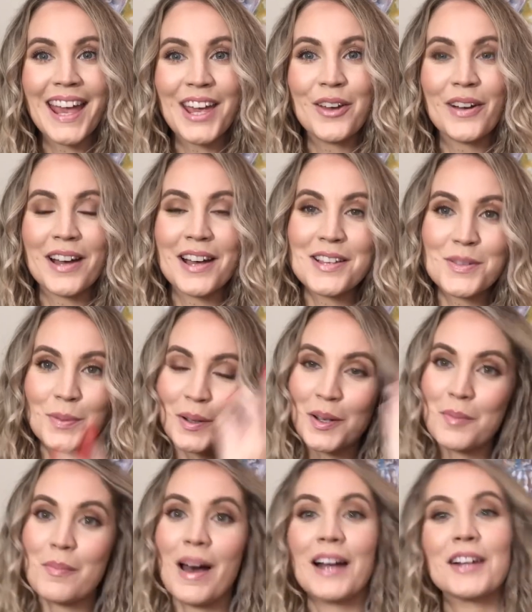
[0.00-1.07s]
Hey guys,
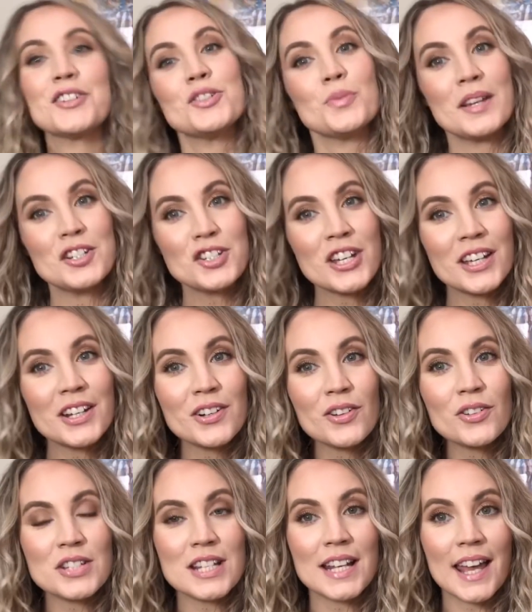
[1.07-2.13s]
welcome back to my
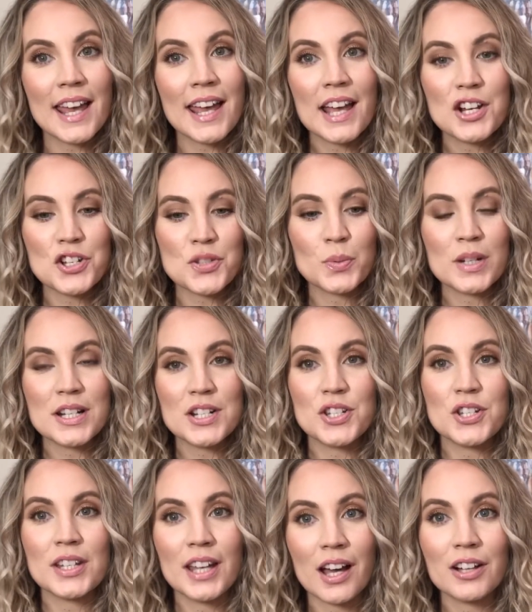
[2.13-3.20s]
channel. Today I just wanted
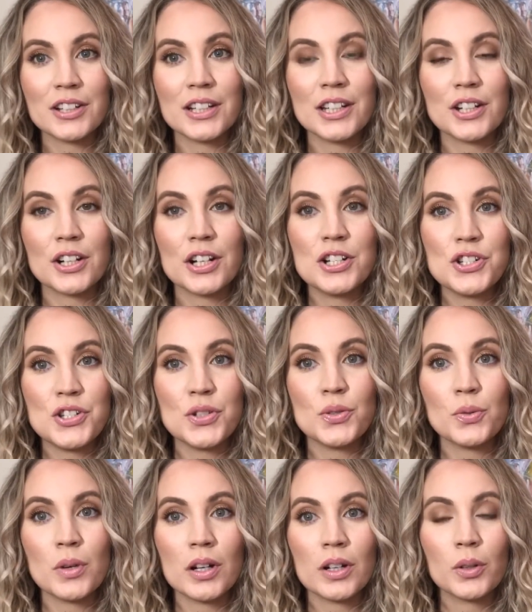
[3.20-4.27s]
to get on here and
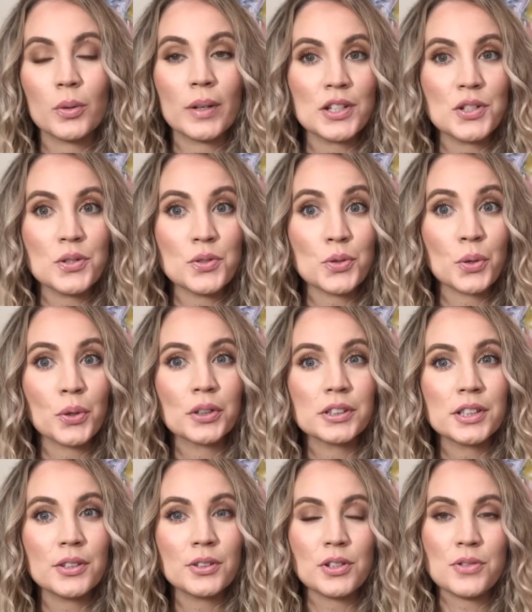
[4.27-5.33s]
do a quick
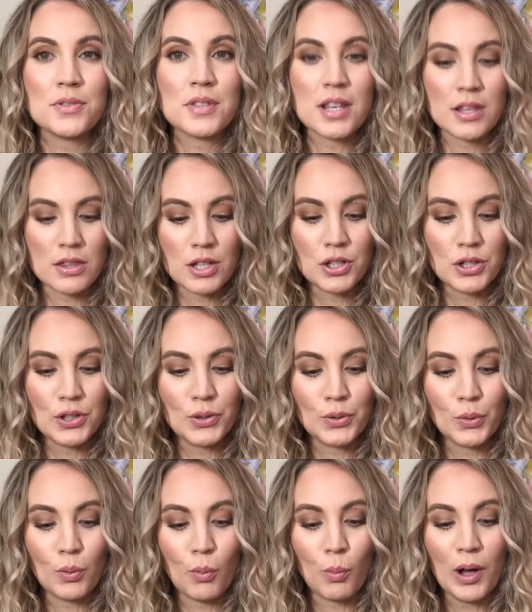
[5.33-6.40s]
tutorial using the
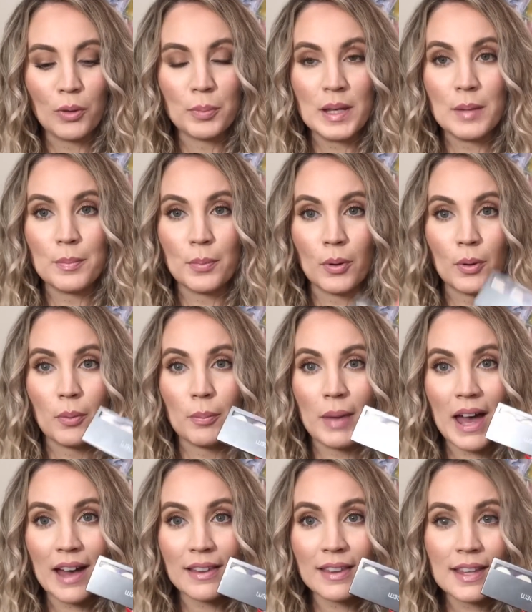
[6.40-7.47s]
new W3ll People
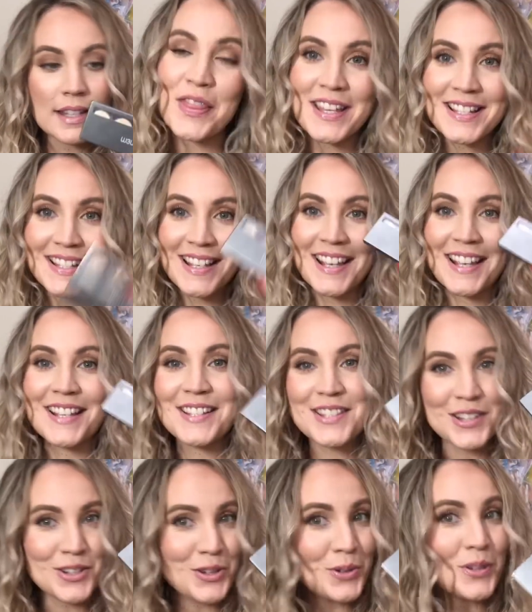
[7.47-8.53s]
palette. This is
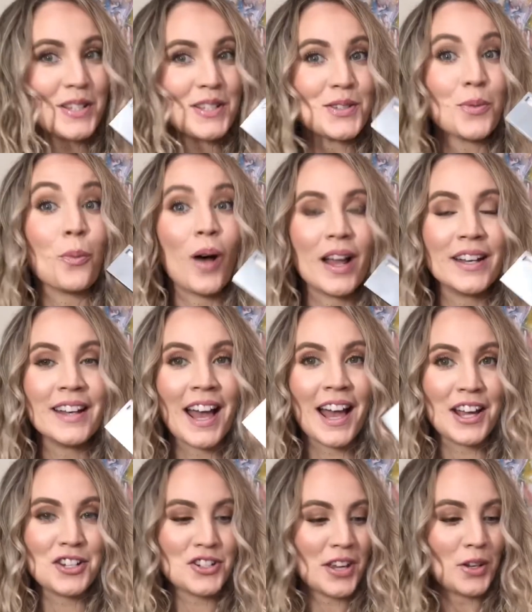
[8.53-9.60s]
the Nudist 1
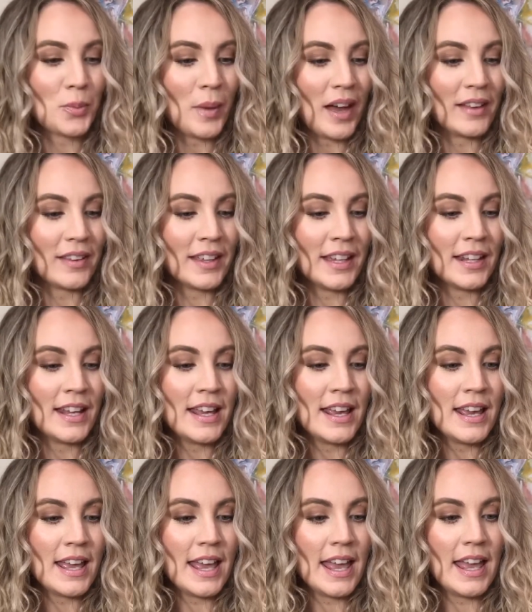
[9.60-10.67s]
eyeshadow palette
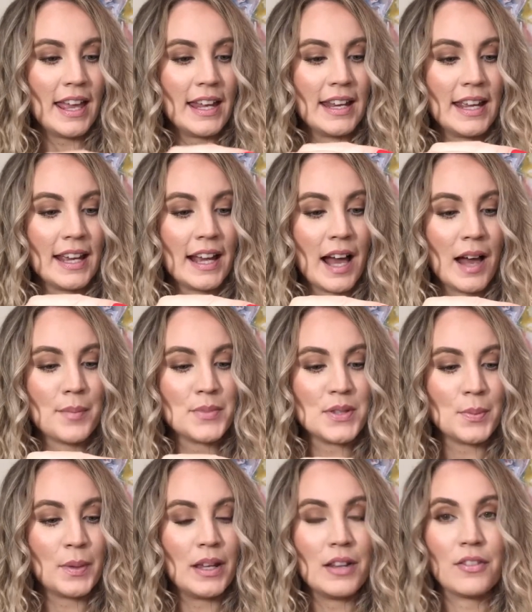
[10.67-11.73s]
and it
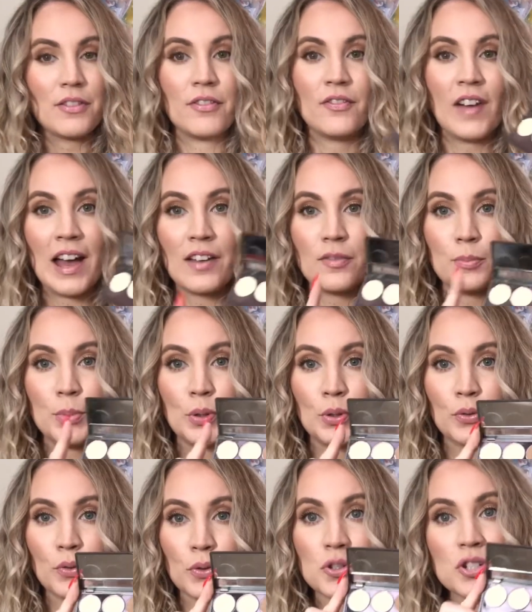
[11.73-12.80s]
comes with 5
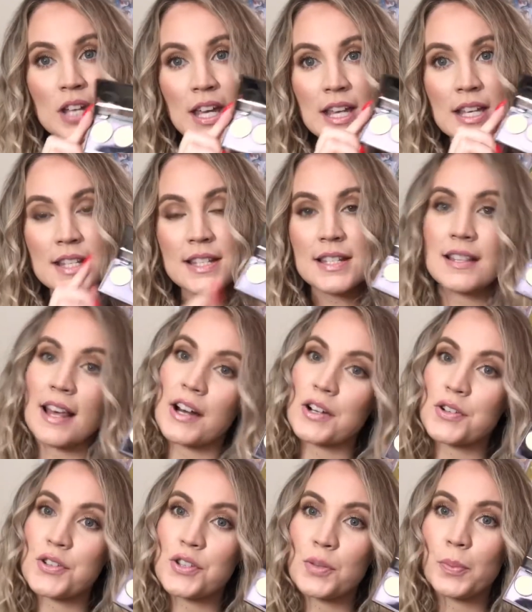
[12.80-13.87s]
beautiful shades that
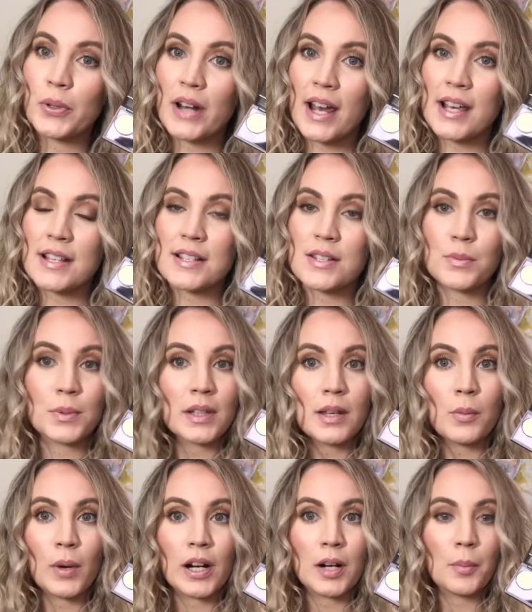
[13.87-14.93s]
are super nice, really
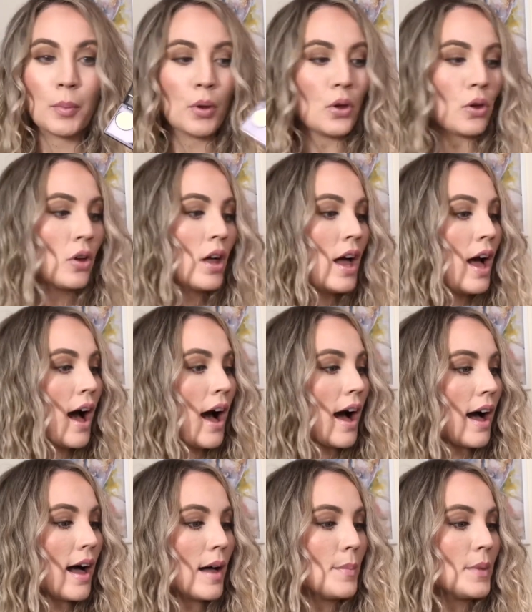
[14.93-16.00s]
wearable.
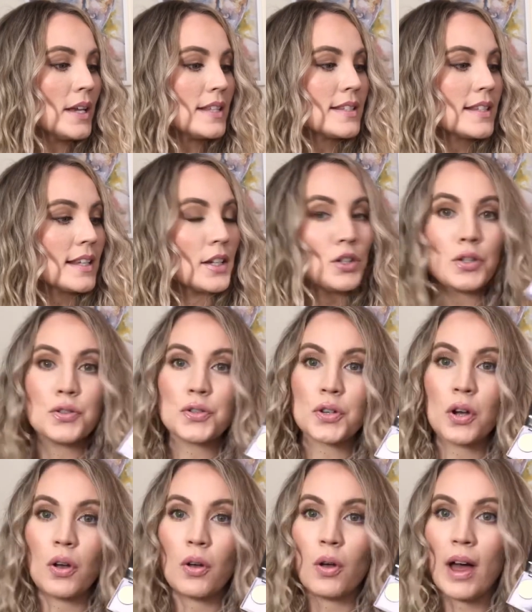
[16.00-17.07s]
It's like a
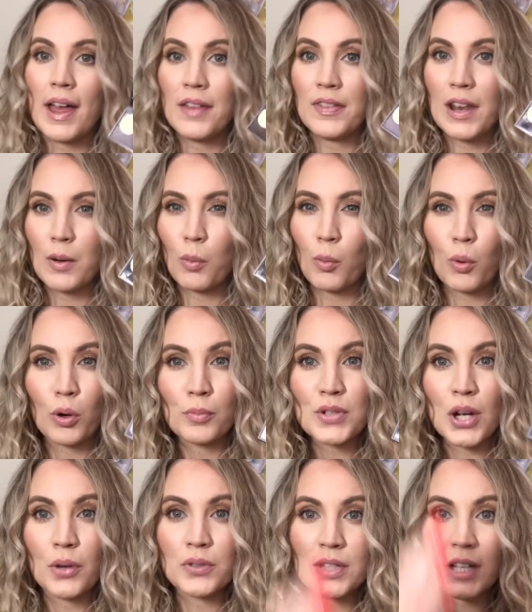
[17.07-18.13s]
neutral and then warm
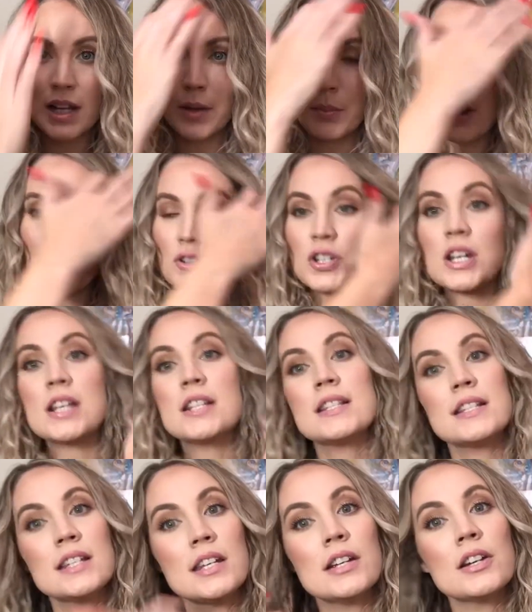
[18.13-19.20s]
toned kind of brown shades
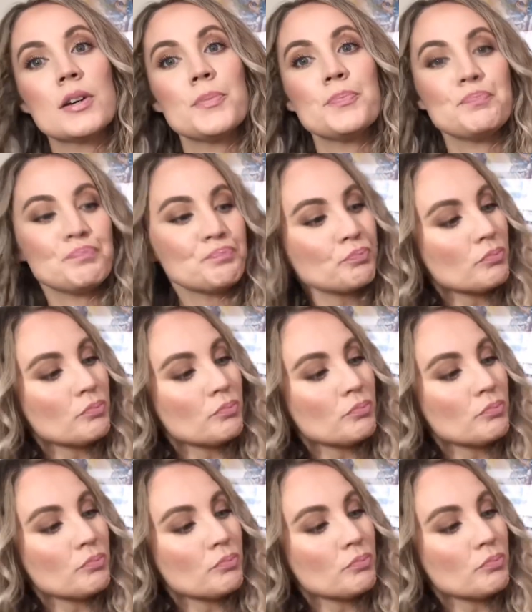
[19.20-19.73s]
in here.